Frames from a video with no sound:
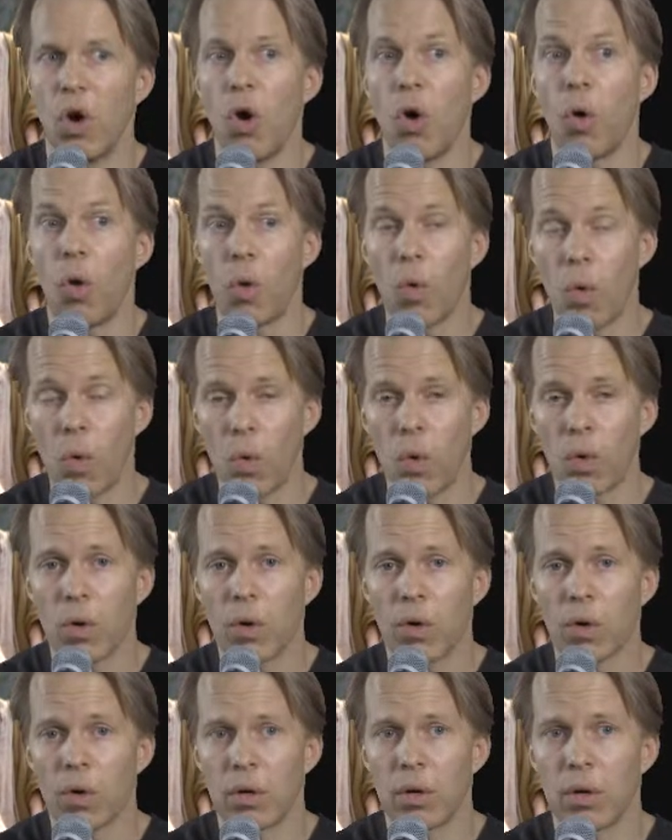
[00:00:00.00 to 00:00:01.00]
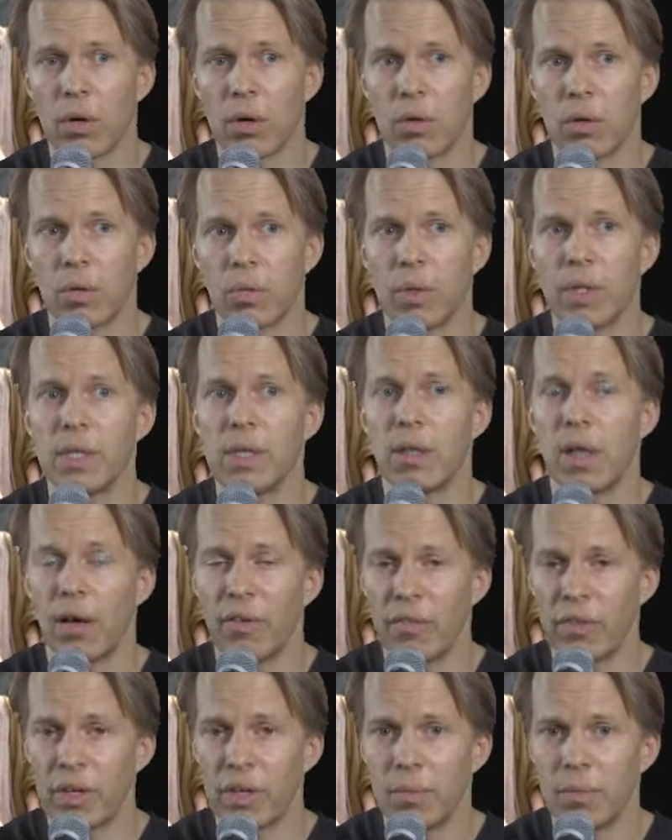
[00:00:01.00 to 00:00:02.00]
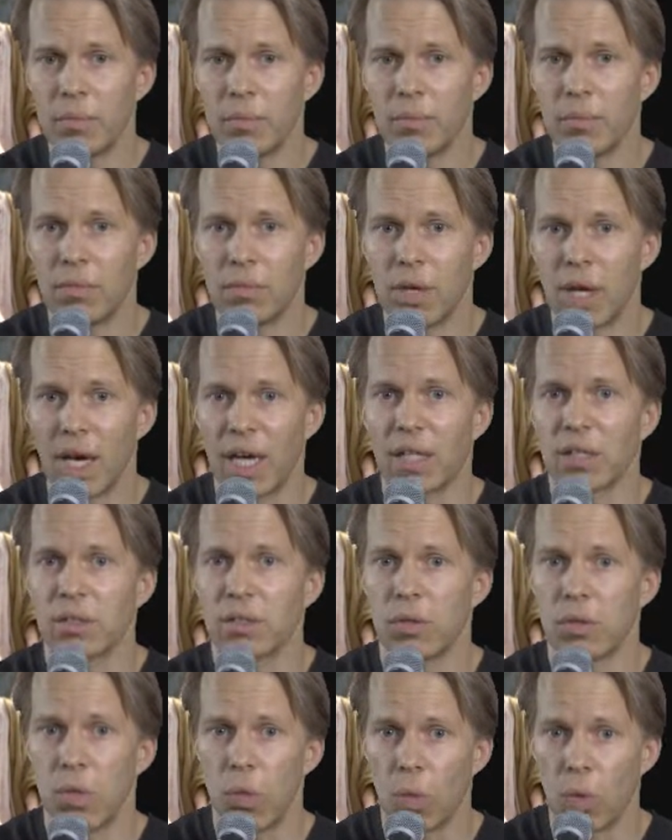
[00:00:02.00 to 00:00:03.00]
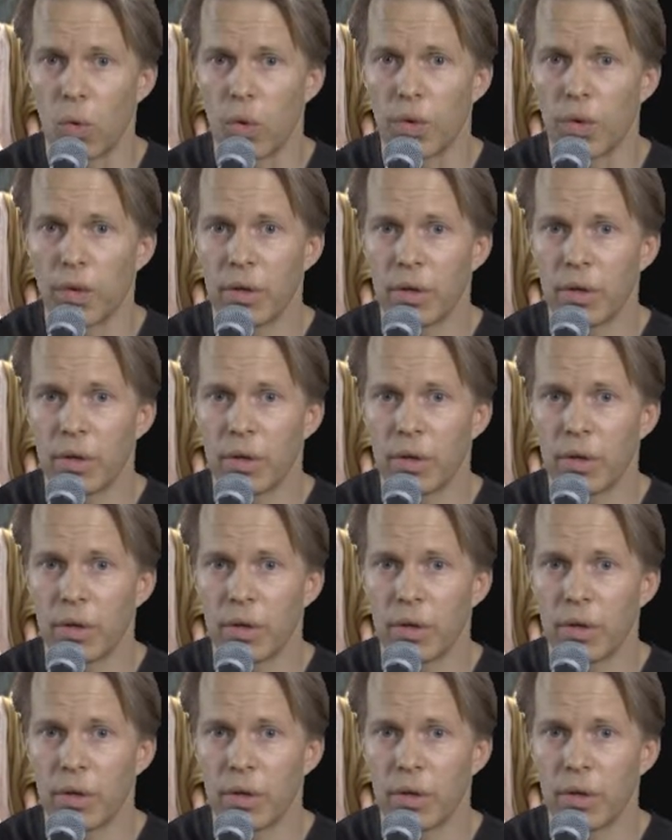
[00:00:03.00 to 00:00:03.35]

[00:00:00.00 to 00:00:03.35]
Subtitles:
or we love him as Lord.